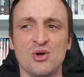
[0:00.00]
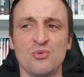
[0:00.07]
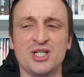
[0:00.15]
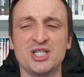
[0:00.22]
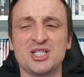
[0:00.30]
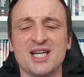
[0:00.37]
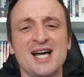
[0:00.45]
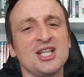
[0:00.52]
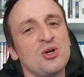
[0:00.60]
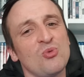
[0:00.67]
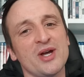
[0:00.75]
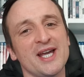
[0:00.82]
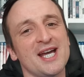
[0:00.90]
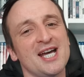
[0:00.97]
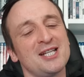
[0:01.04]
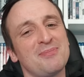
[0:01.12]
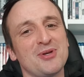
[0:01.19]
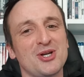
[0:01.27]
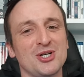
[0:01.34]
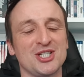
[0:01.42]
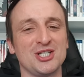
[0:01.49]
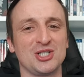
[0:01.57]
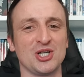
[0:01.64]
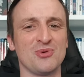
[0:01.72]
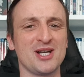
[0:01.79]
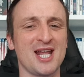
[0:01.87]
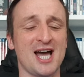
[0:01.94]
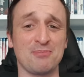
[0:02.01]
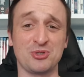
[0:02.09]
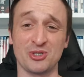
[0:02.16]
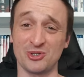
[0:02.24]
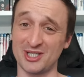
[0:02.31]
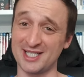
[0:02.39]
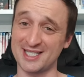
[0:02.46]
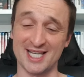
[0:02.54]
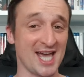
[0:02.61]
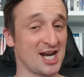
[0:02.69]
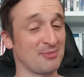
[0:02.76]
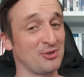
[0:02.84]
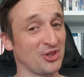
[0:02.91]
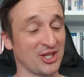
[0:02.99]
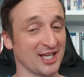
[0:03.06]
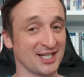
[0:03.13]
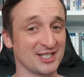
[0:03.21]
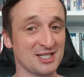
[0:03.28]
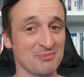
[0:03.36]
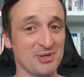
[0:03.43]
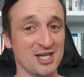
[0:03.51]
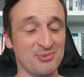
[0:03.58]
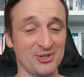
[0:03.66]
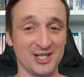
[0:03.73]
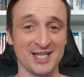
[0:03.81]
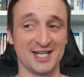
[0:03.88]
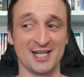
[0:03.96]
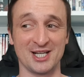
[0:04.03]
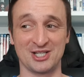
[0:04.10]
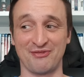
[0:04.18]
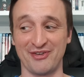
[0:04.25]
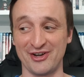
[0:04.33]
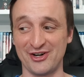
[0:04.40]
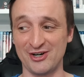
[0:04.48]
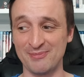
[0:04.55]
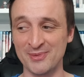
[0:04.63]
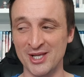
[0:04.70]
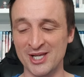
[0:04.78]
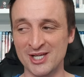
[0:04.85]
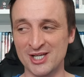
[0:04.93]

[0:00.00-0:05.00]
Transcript: which is kind of weird because he's doing absolutely terrible things to people in this film.